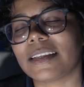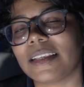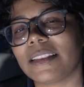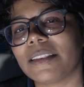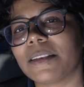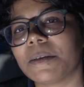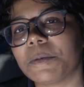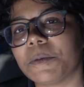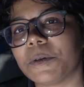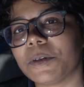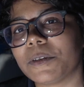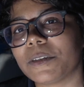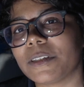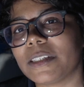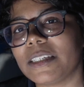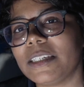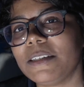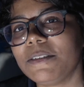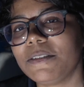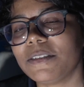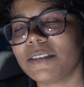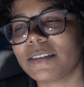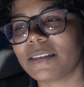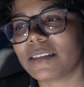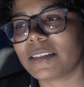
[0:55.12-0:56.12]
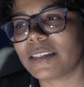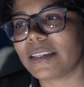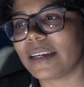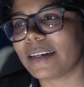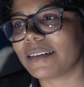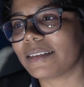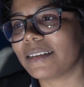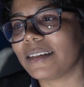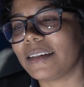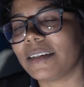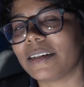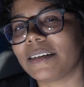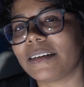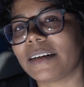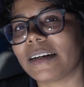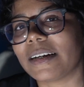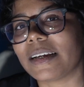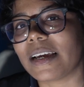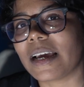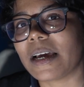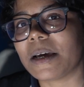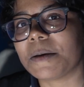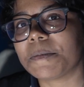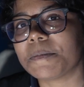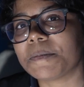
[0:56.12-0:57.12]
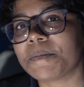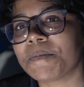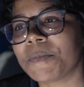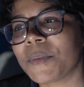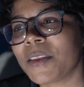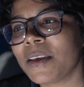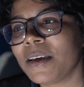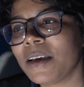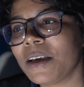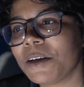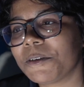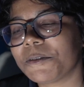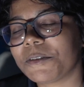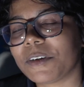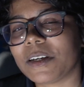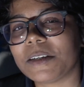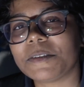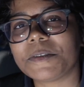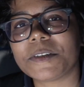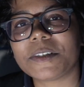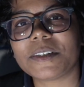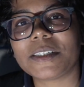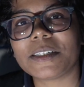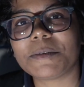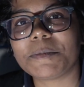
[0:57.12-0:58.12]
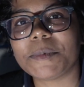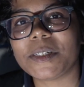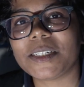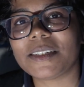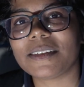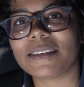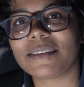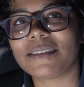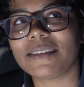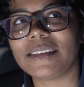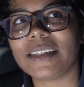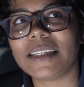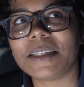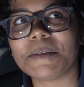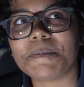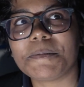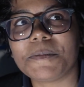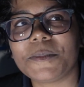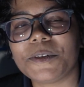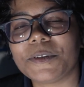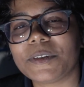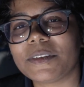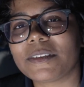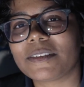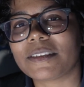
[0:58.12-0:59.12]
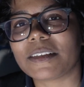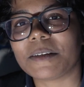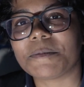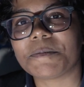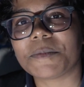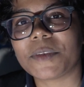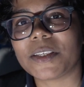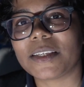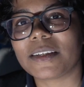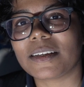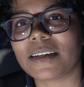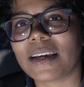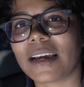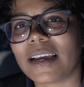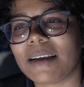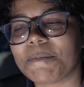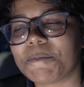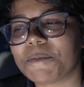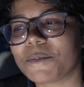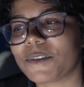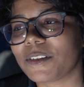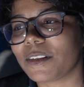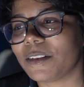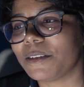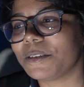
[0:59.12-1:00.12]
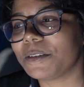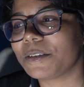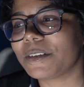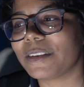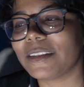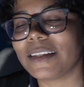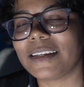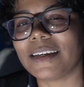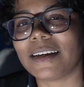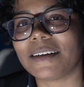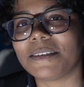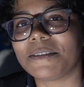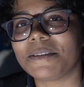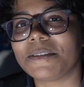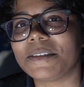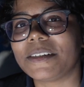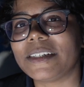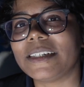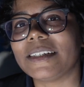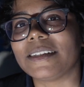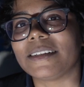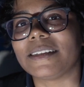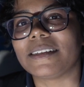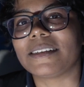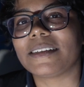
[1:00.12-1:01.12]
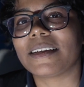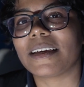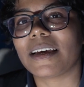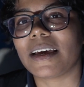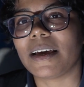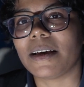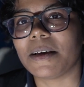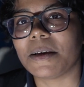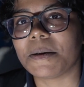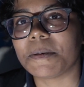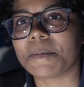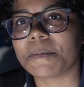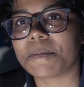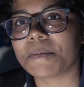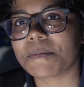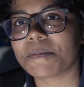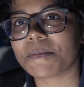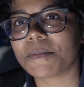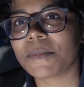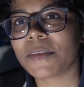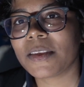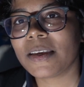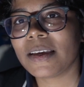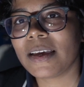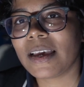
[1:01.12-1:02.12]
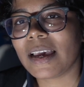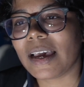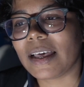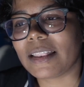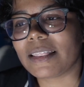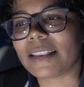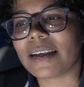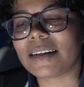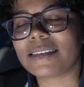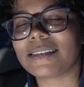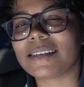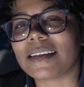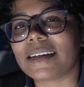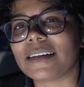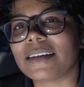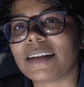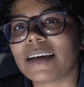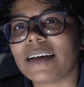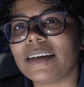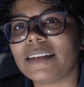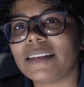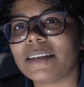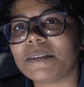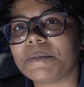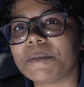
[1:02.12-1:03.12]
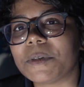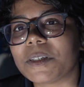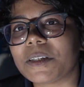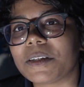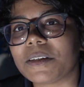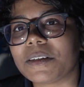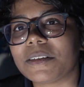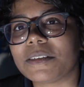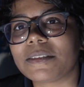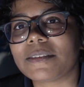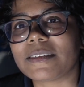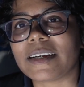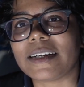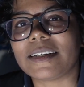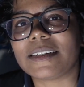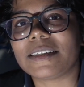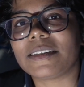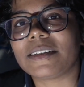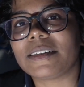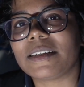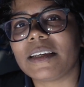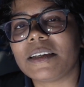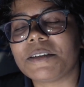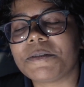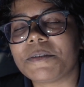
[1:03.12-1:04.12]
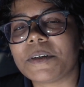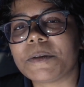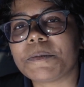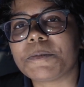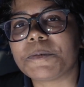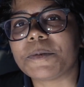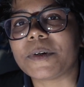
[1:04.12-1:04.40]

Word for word: in the Maldives, yet here I am 500 meters deep doing something absolutely unreal. Um, and that's entirely because I didn't give up